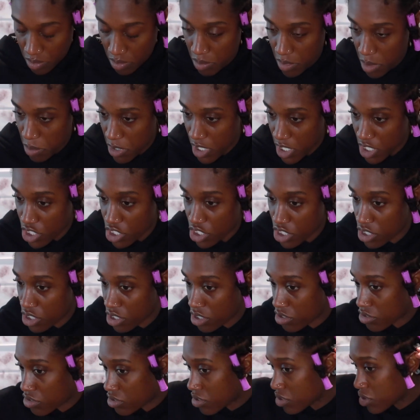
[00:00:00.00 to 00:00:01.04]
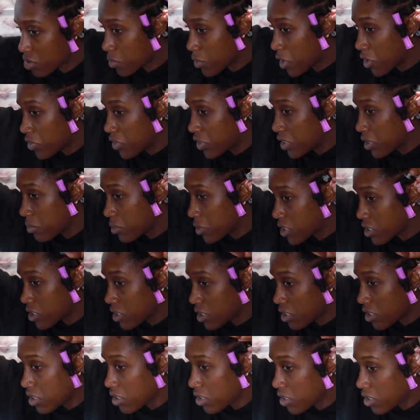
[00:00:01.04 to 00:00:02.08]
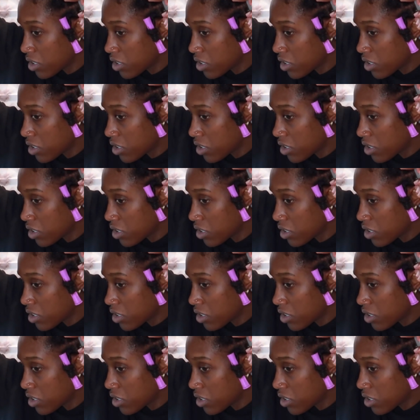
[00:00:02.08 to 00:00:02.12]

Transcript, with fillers: Maybe I should use the small one, let me see.